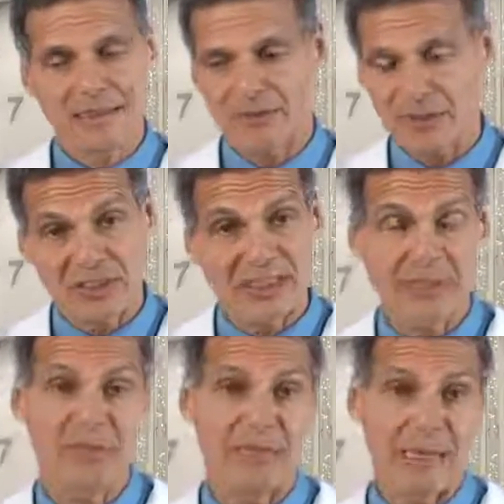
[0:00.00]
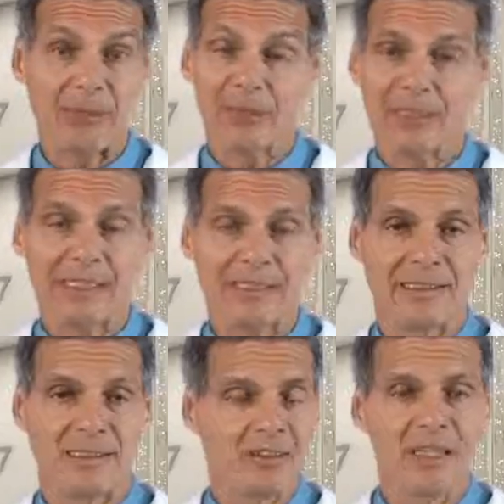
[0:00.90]
and for skin inflammatory
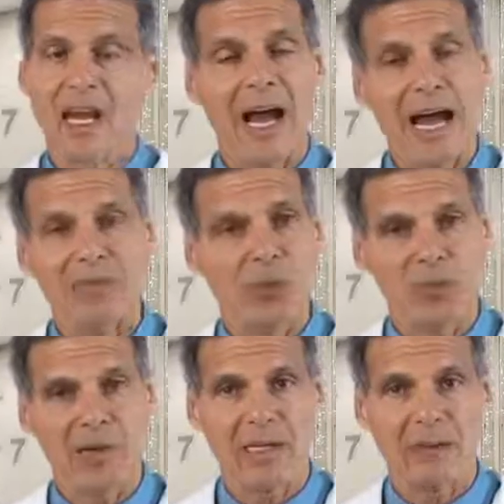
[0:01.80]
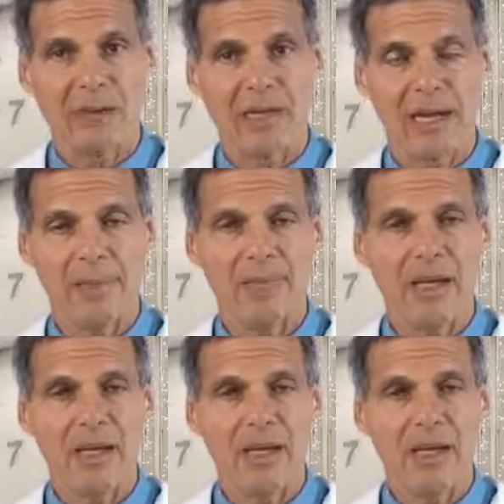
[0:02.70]
conditions. I have no problem with that.